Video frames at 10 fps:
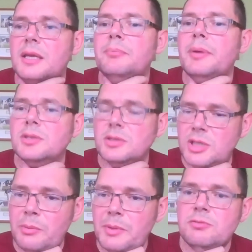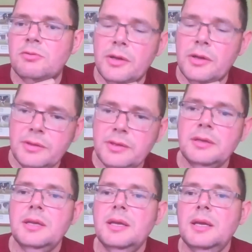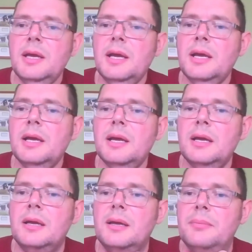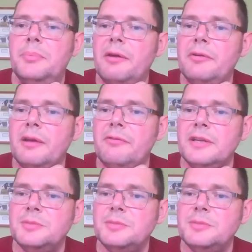based on genomics rather than parent